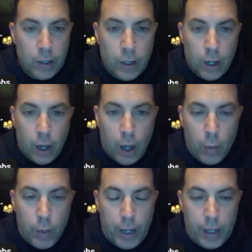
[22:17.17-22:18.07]
Um,
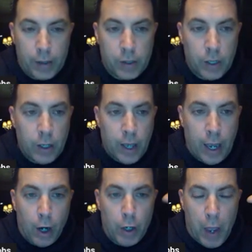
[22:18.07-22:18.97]
is hey,
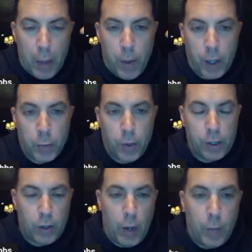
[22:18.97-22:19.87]
are you apex plus
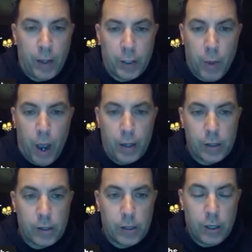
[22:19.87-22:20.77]
or apex minus?